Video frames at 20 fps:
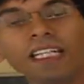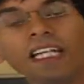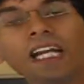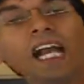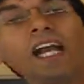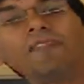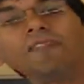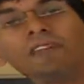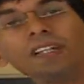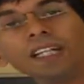
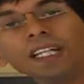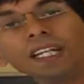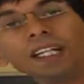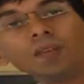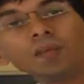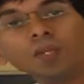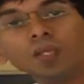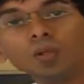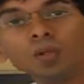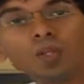Every
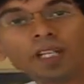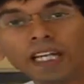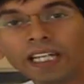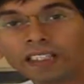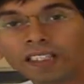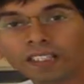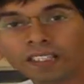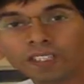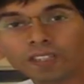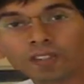day we do
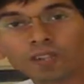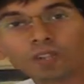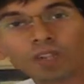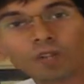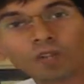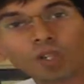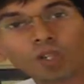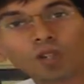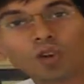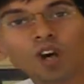cases
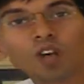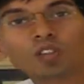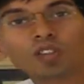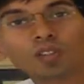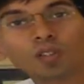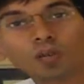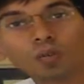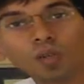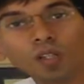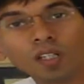from
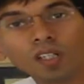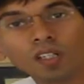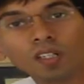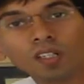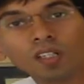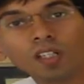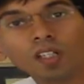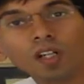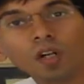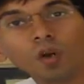across the world
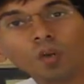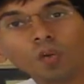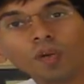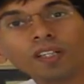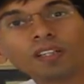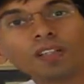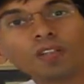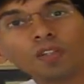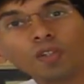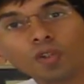
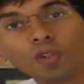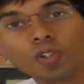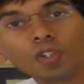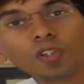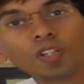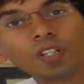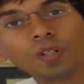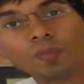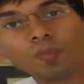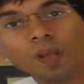with
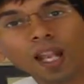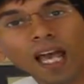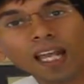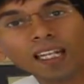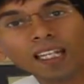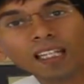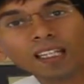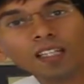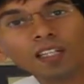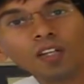nutrition
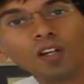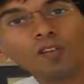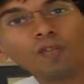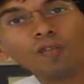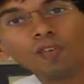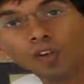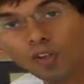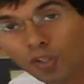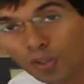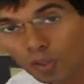planning
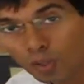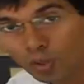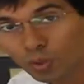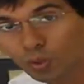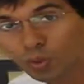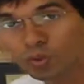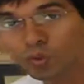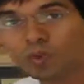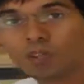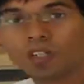for
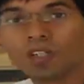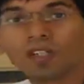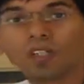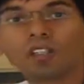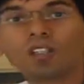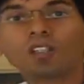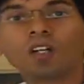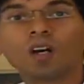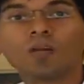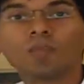you,
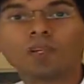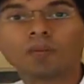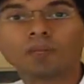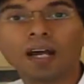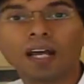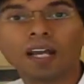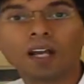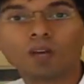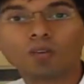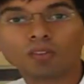the common
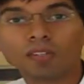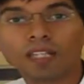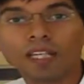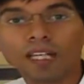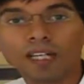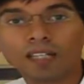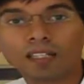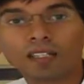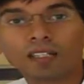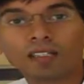man out
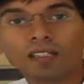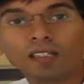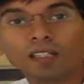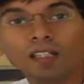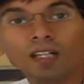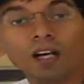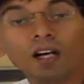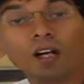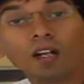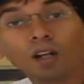there.
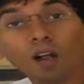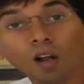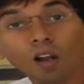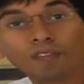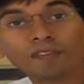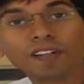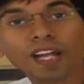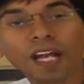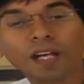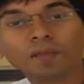A
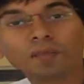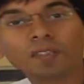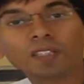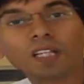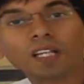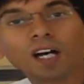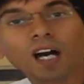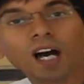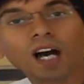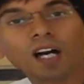lot of times
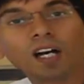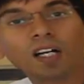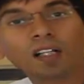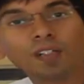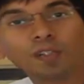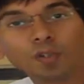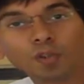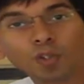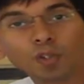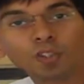
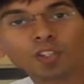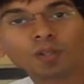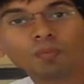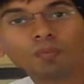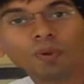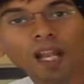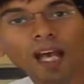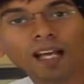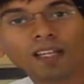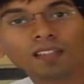our
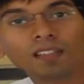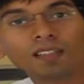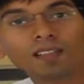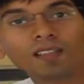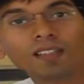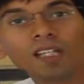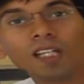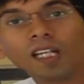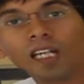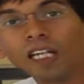nutrition
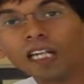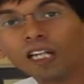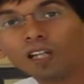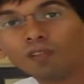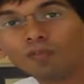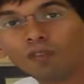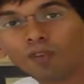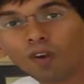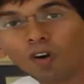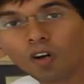plans
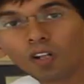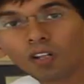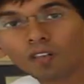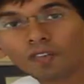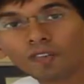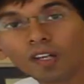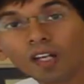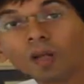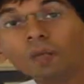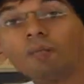
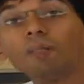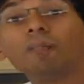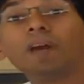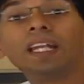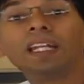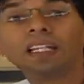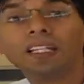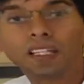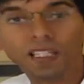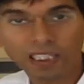involve
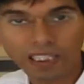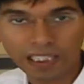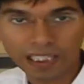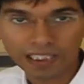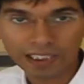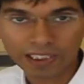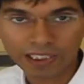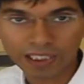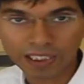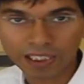medical
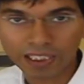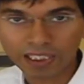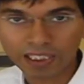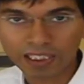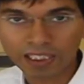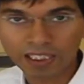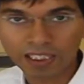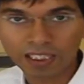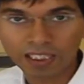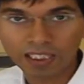
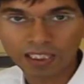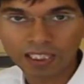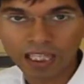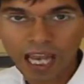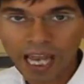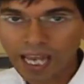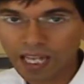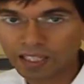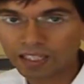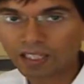cases.
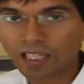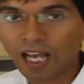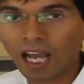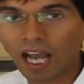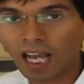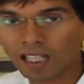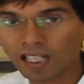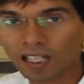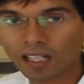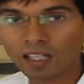And
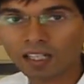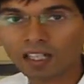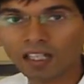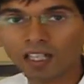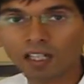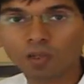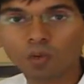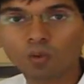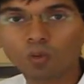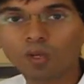at our
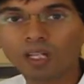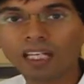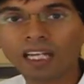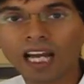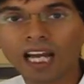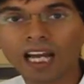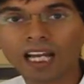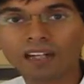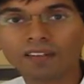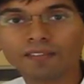clinic, we
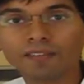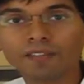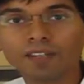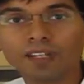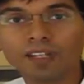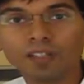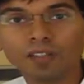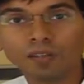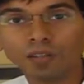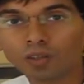have
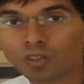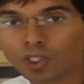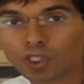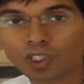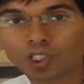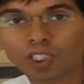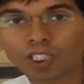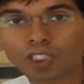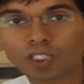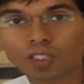
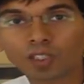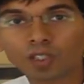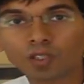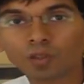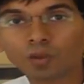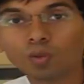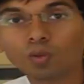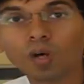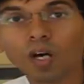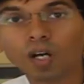nutritionists
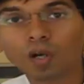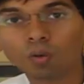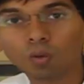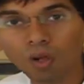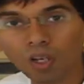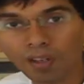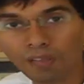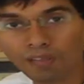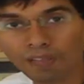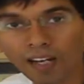who are
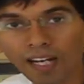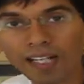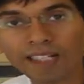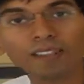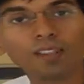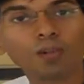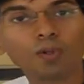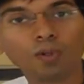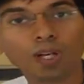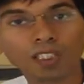
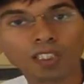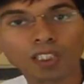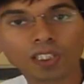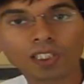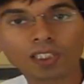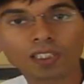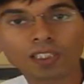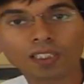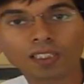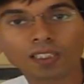qualified,
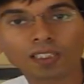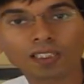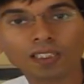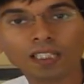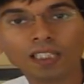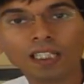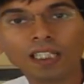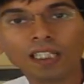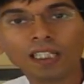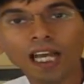registered,
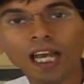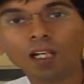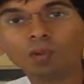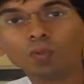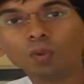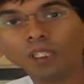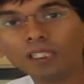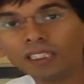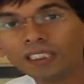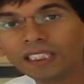
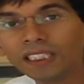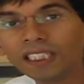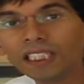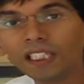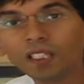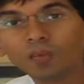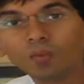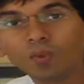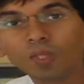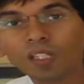and will
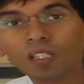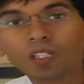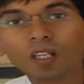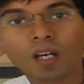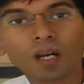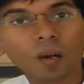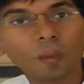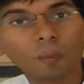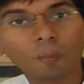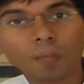deal with
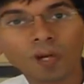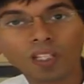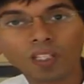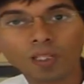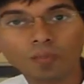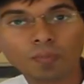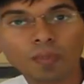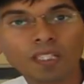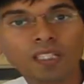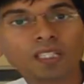
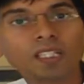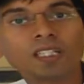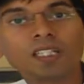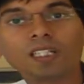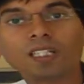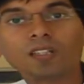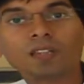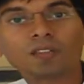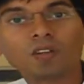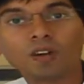
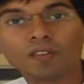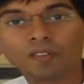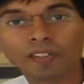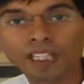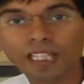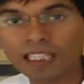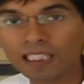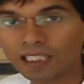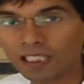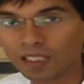multiplicities of
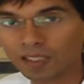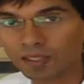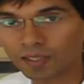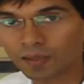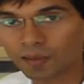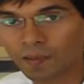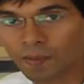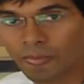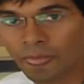cases.